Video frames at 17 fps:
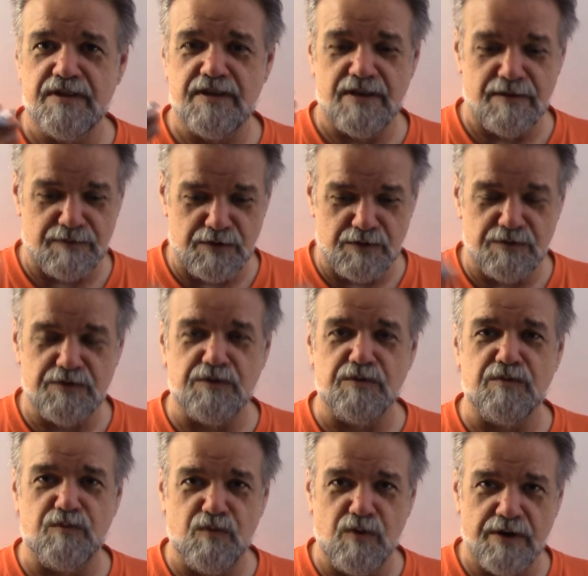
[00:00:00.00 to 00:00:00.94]
if you
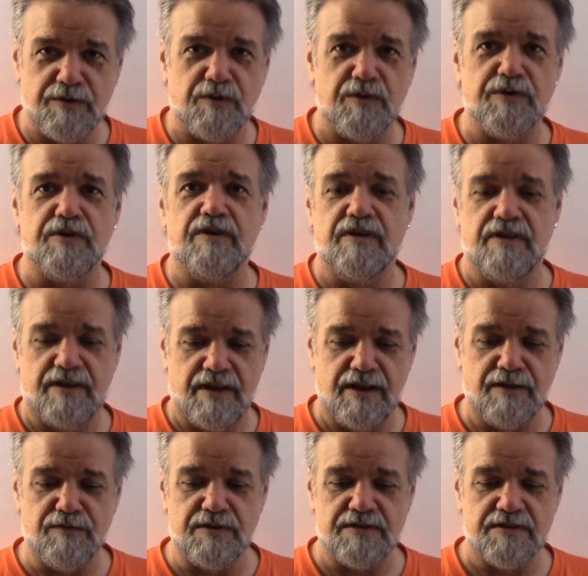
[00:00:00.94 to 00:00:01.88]
do one order
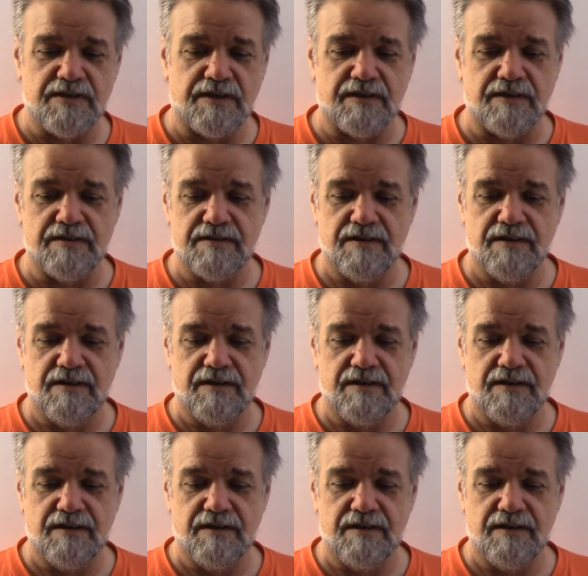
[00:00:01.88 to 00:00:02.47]
every second.